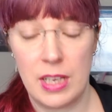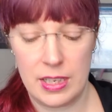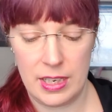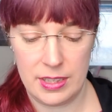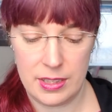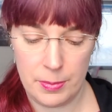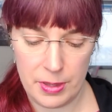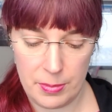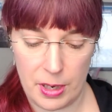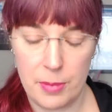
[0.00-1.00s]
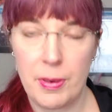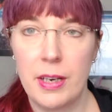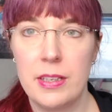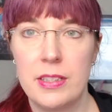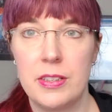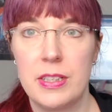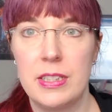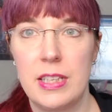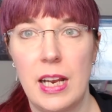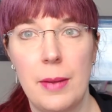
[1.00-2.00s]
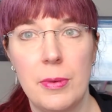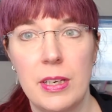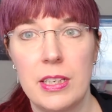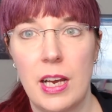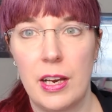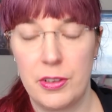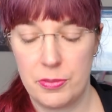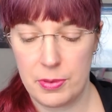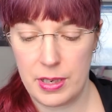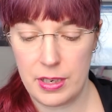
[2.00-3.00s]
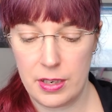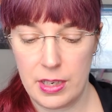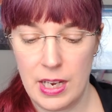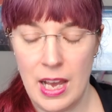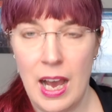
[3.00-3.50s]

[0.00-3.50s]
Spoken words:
and some of them are part of a series that I'm going to talk through here.